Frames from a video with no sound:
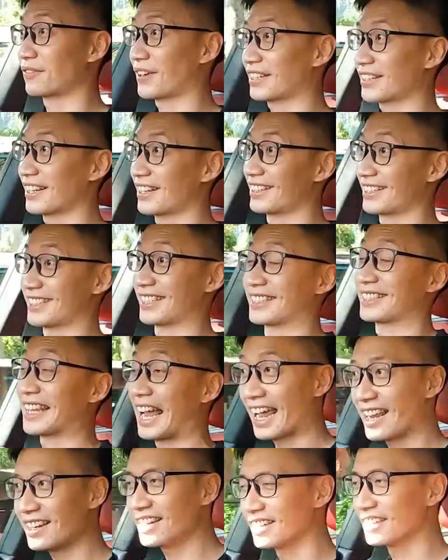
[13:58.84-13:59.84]
fact that it's
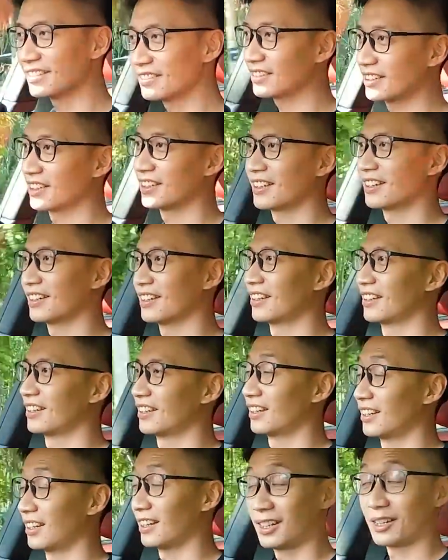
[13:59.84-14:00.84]
Italian,
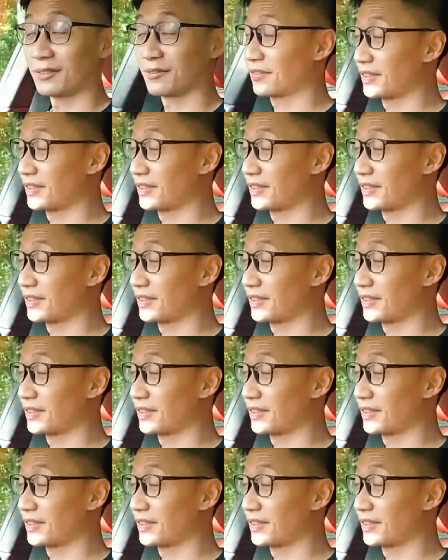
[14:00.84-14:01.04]
it